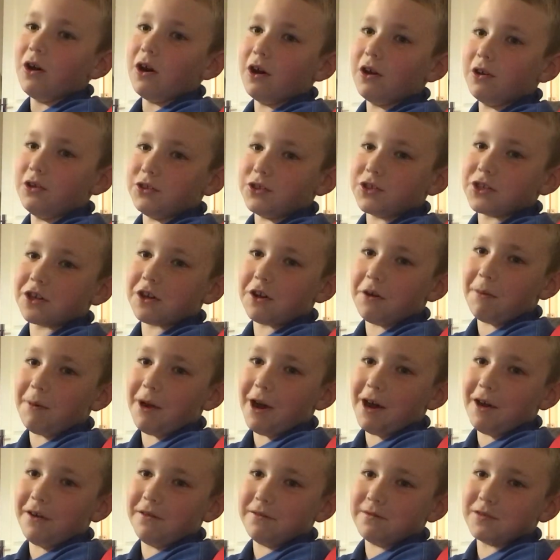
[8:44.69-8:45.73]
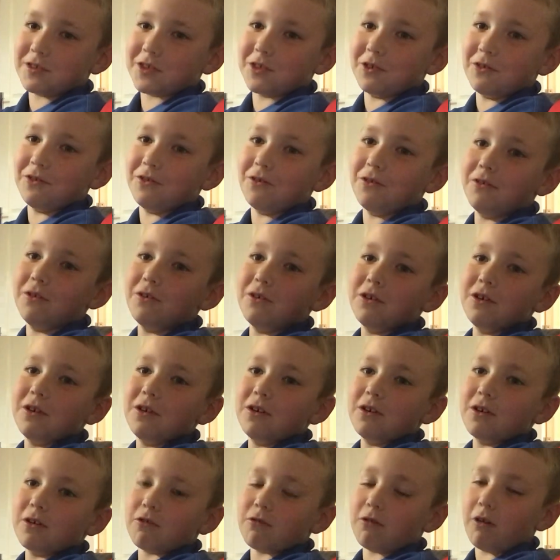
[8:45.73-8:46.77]
I used to come out of school
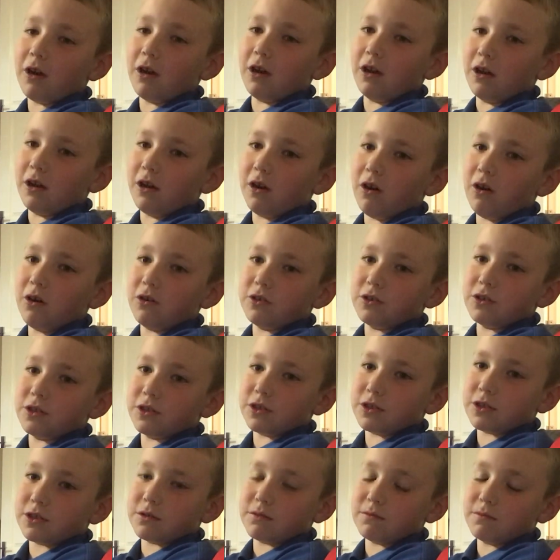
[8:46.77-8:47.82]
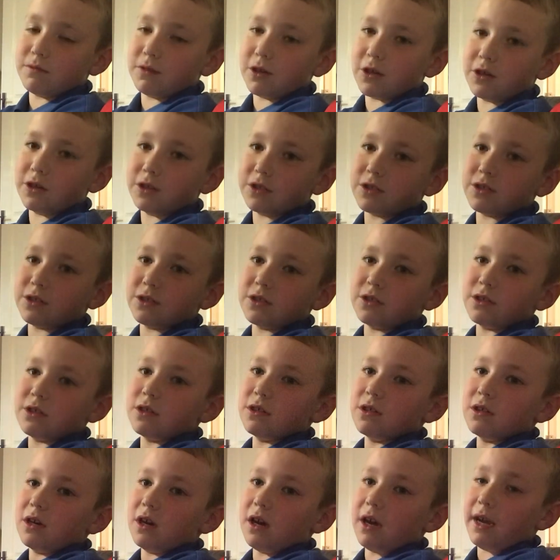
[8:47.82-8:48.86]
quite a lot just because
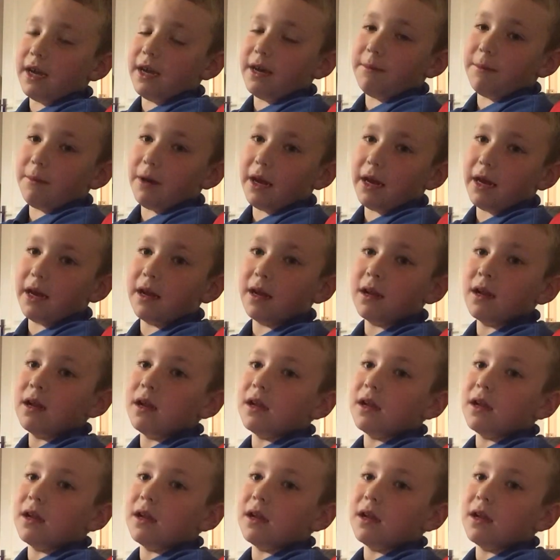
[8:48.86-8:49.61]
I hit my